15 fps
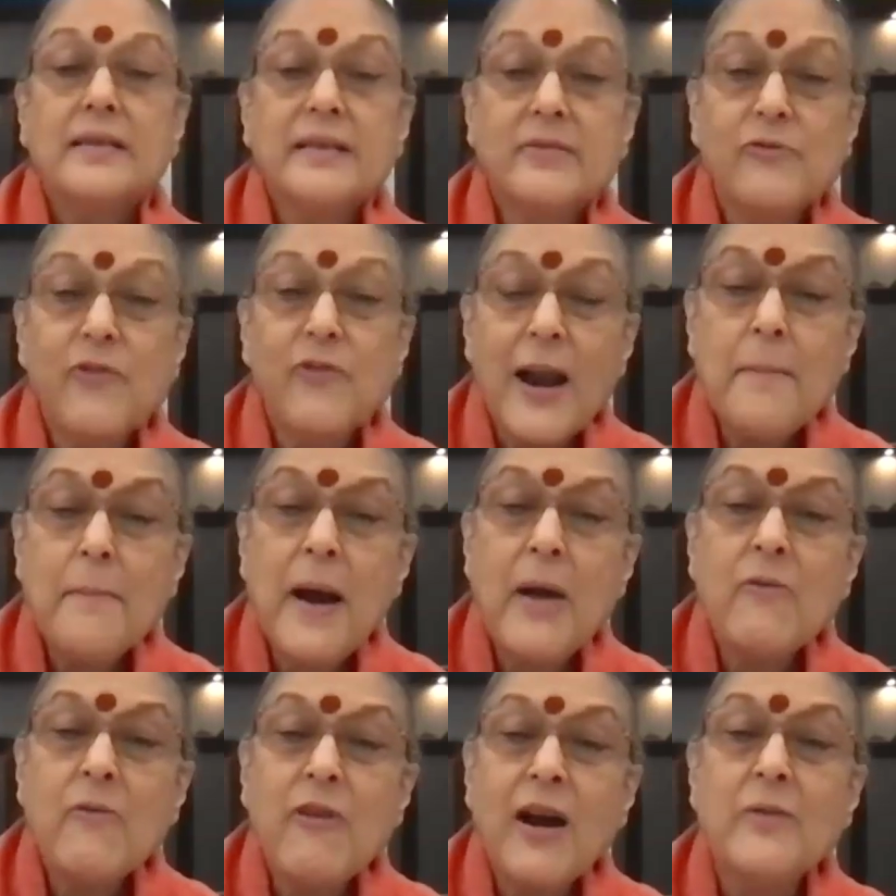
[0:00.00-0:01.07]
One
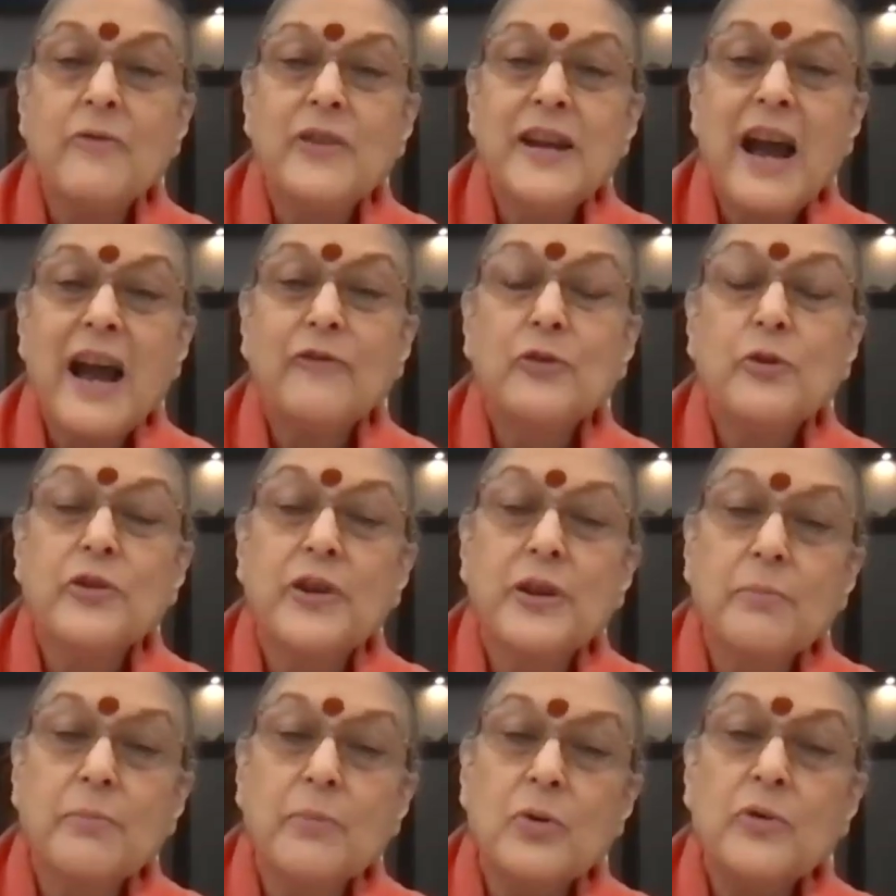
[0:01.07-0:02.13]
by one, we have to
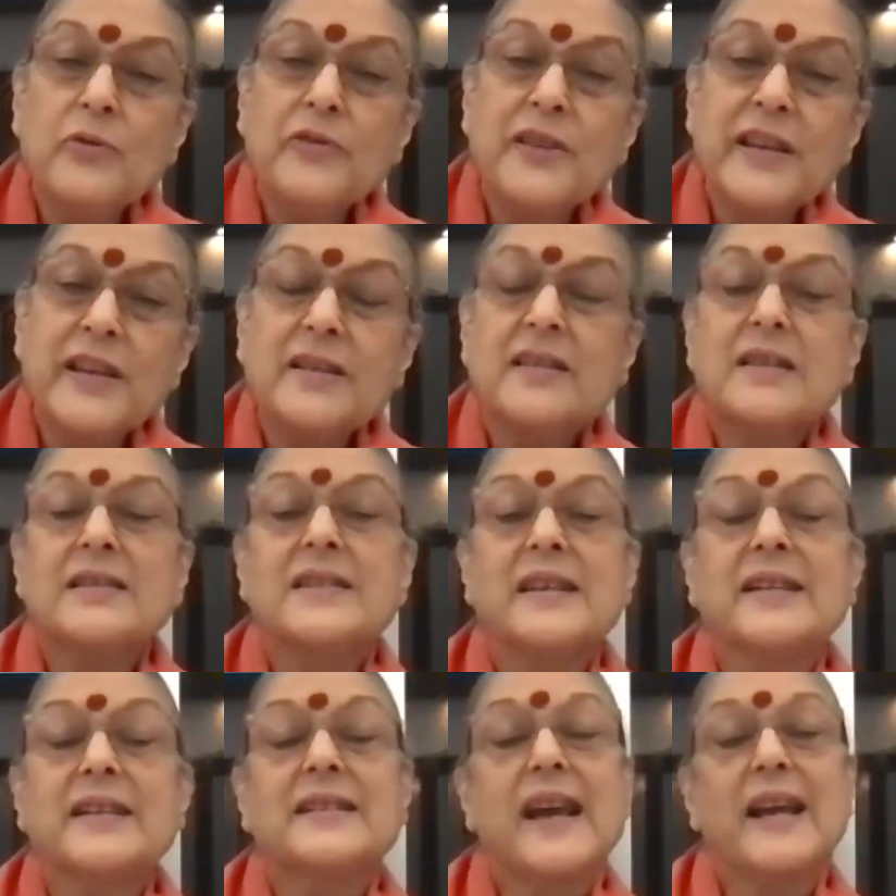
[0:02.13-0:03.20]
remove these
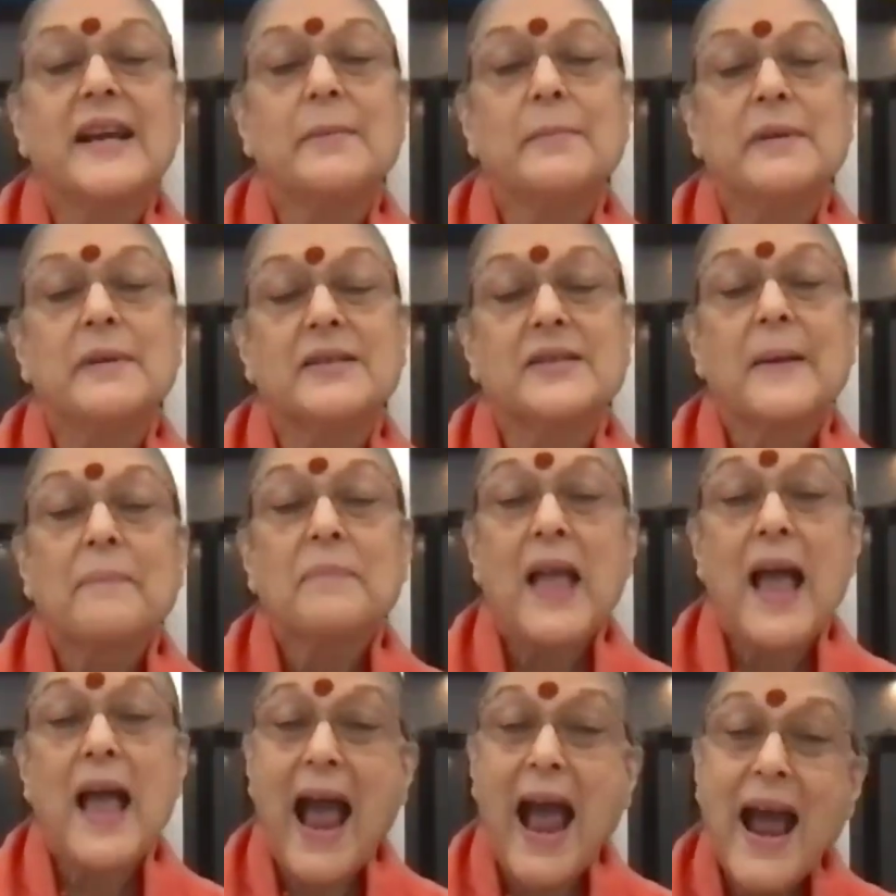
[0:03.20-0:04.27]
6 enemies
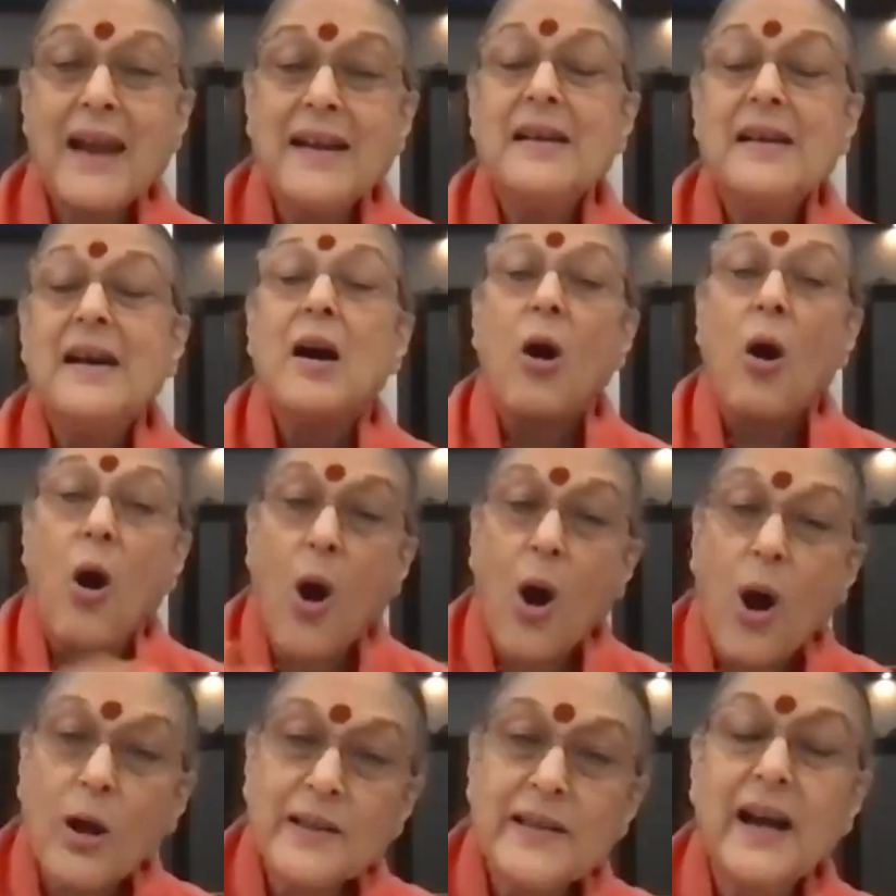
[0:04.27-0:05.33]
and
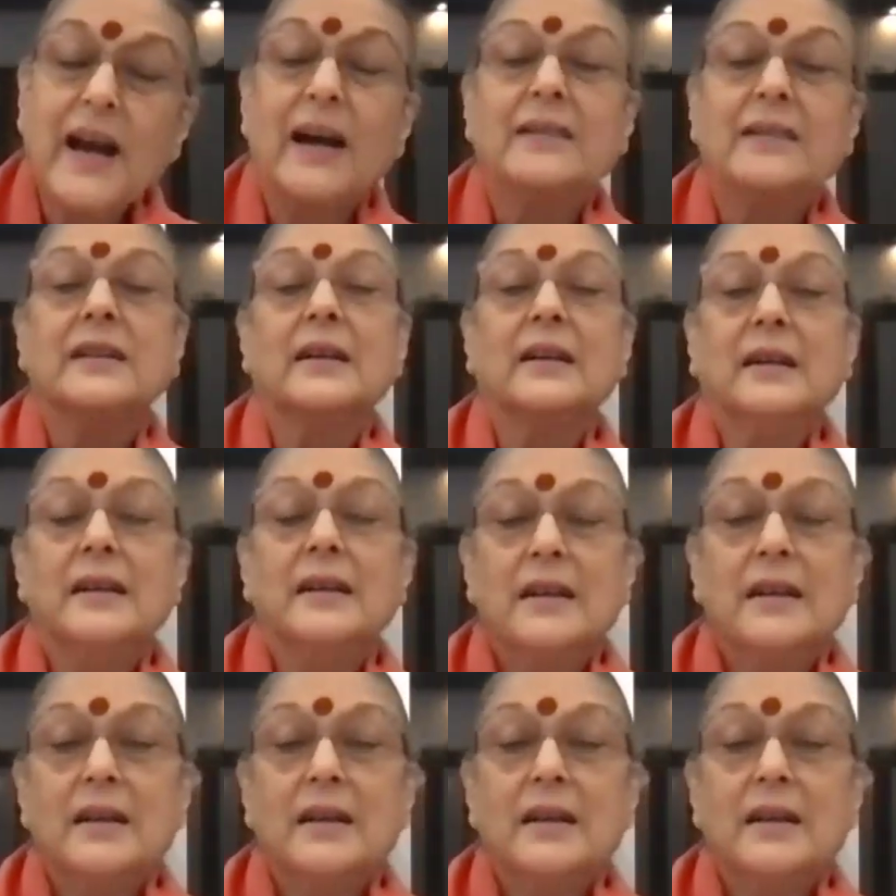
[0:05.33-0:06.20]
all the other